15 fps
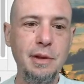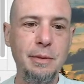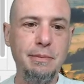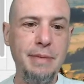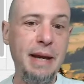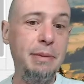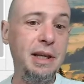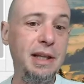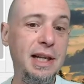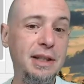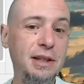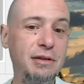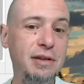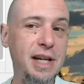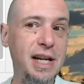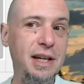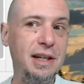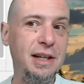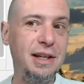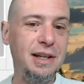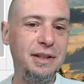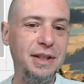maybe let's create
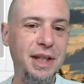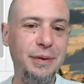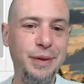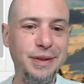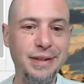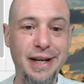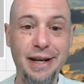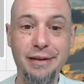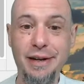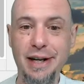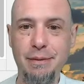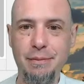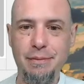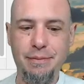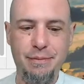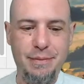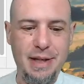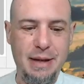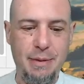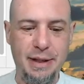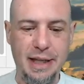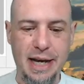a, a sequence diagram. How
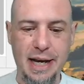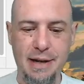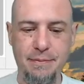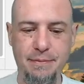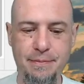about that?